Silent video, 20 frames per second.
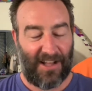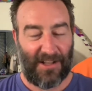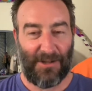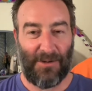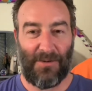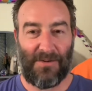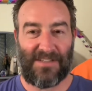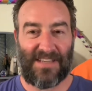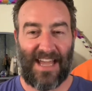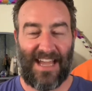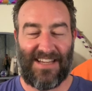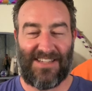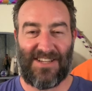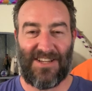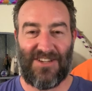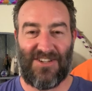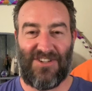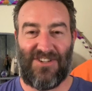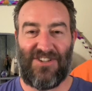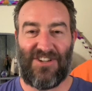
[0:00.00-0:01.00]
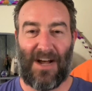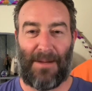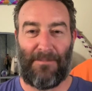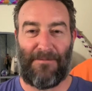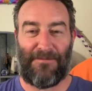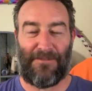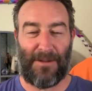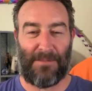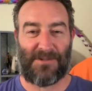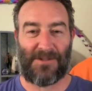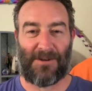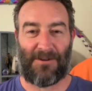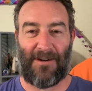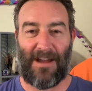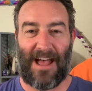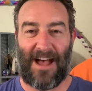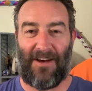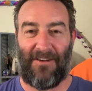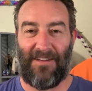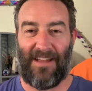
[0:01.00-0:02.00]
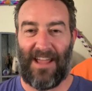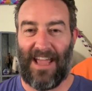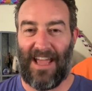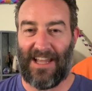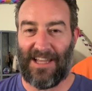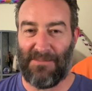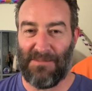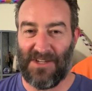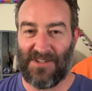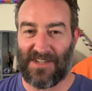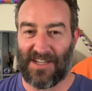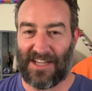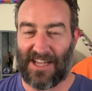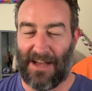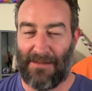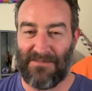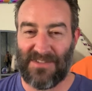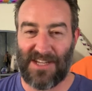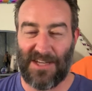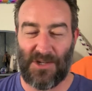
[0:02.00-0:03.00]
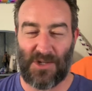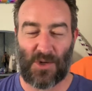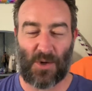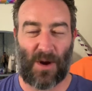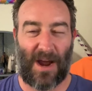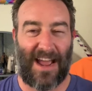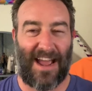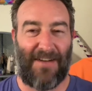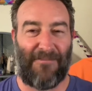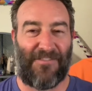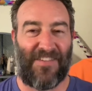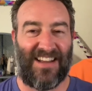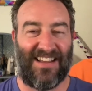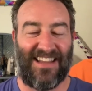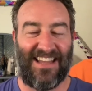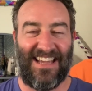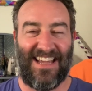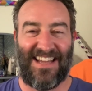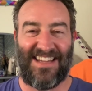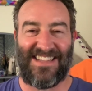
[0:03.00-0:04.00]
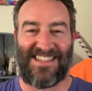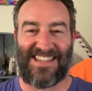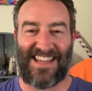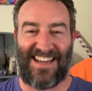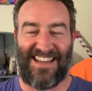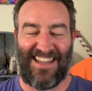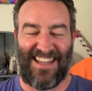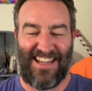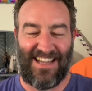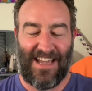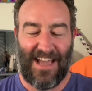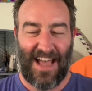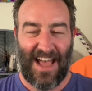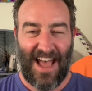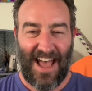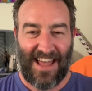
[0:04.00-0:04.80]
Luke takes his jump, flips around, and the music comes in triumphantly, and suddenly